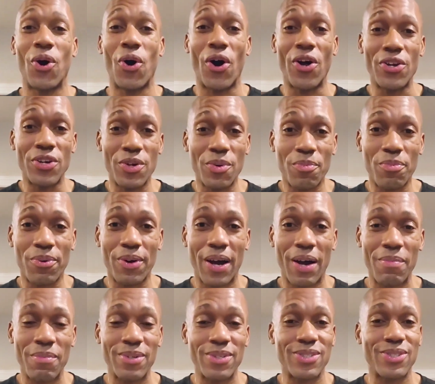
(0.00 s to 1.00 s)
Under
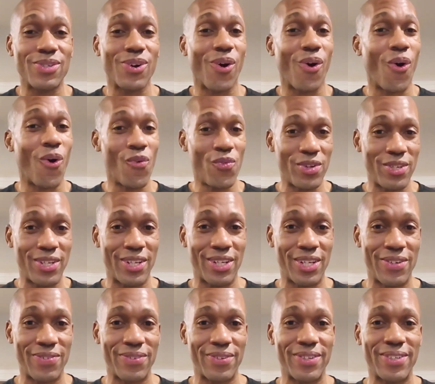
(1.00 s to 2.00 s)
promise, over
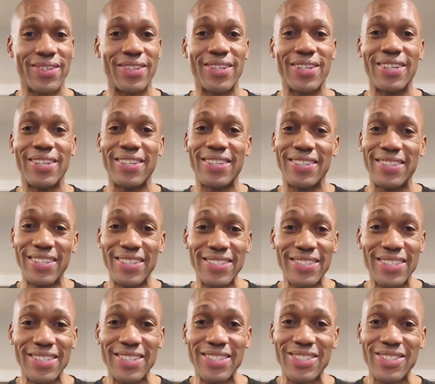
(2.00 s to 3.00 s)
deliver. But this
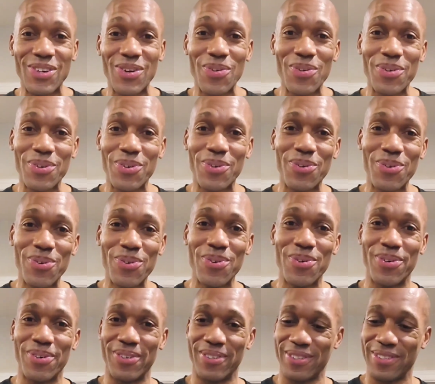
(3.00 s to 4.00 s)
is so
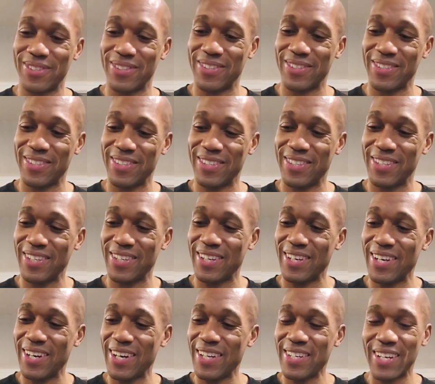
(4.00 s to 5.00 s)
cool.
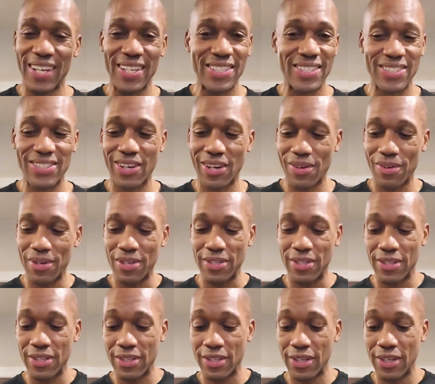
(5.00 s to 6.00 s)
A nice Starbucks. Is there
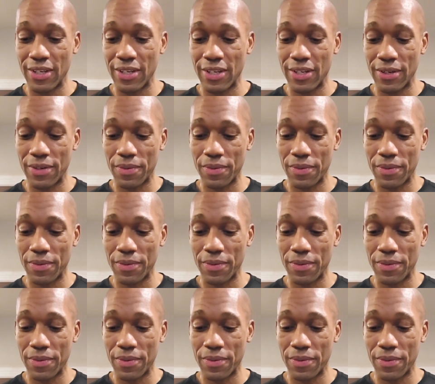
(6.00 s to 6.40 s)
anything in here?